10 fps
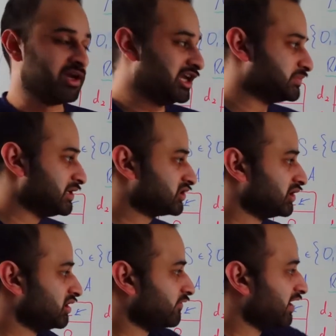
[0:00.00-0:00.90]
is
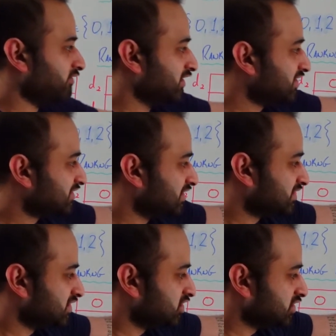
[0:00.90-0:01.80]
basically divide these
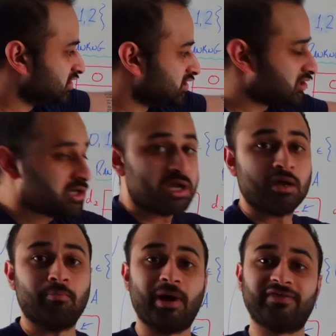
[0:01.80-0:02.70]
DCGs
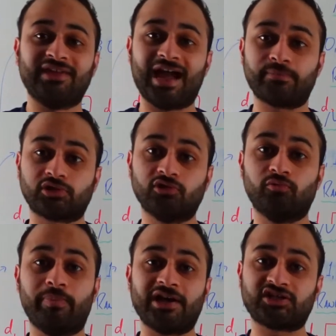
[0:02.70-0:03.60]
by the
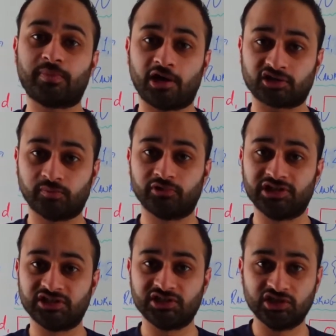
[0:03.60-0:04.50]
absolute best possible
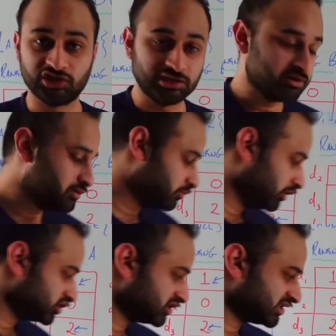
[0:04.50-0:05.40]
DCG,
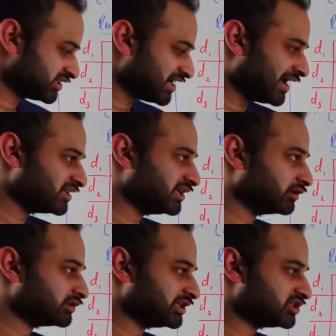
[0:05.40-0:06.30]
which is this
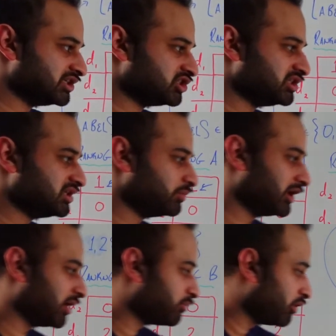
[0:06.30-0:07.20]
ideal DCG. We
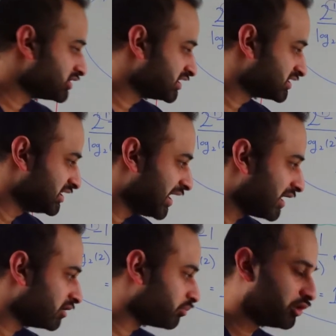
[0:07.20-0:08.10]
get
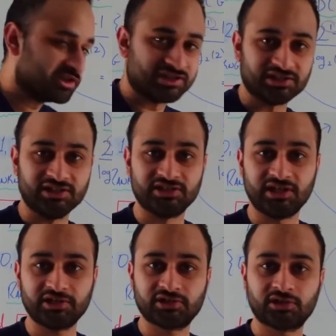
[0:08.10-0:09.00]
0.69 and
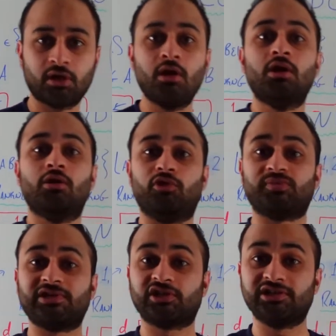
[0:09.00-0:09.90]
0.66, which
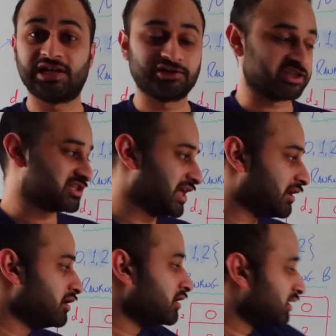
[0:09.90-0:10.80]
basically tells us
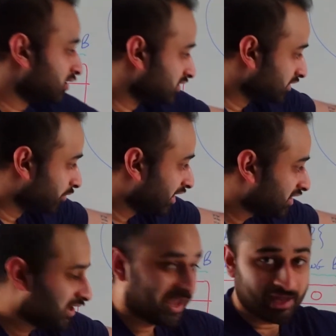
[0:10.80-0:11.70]
that the
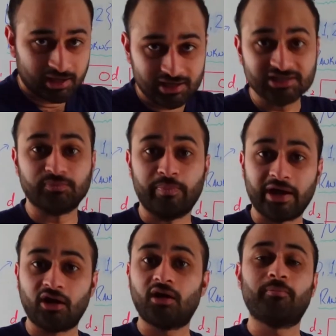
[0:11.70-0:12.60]
ranking A is
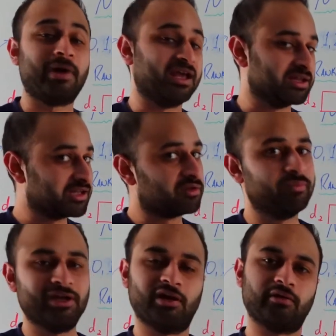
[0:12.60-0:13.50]
better by a little
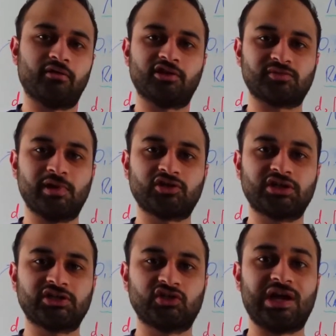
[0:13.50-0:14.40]
bit under this
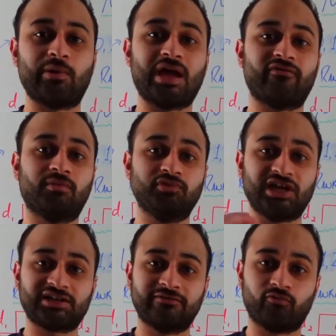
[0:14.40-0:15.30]
metric. So now we have an
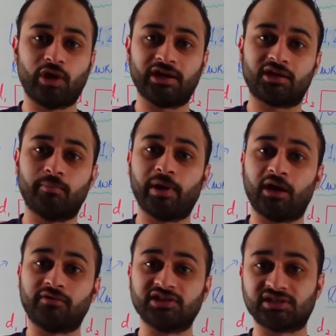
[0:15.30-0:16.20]
objective way to
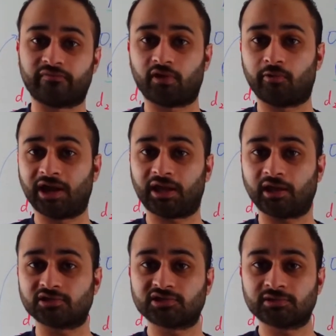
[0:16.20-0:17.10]
compare these different
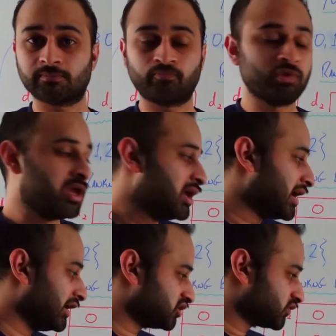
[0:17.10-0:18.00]
rankings.
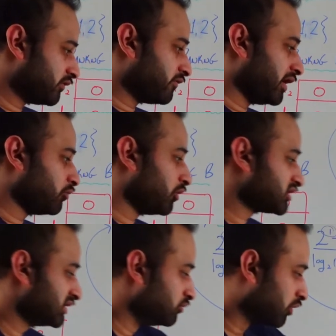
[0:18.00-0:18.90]
And just for fun,
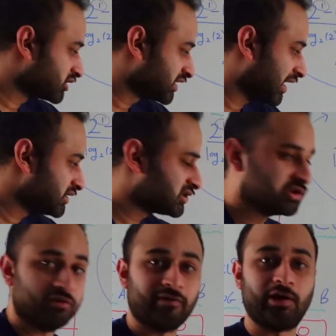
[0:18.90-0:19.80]
what's the worst case?
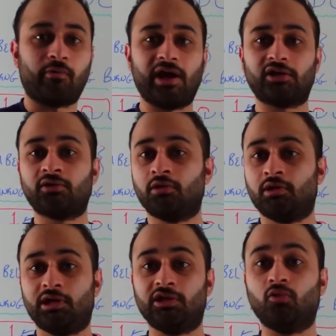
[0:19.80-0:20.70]
So if I ranked
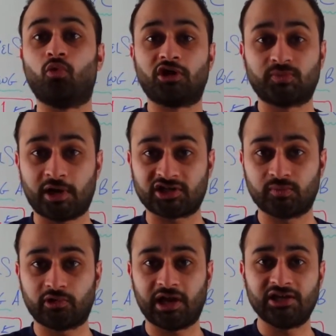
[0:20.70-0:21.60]
in the worst
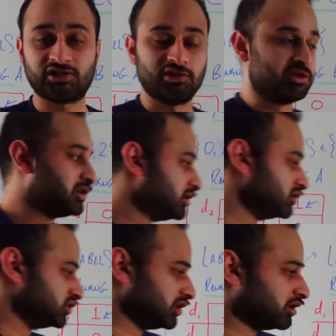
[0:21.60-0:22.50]
possible case,
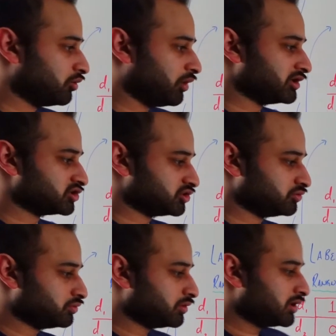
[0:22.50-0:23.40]
0, 1, 2,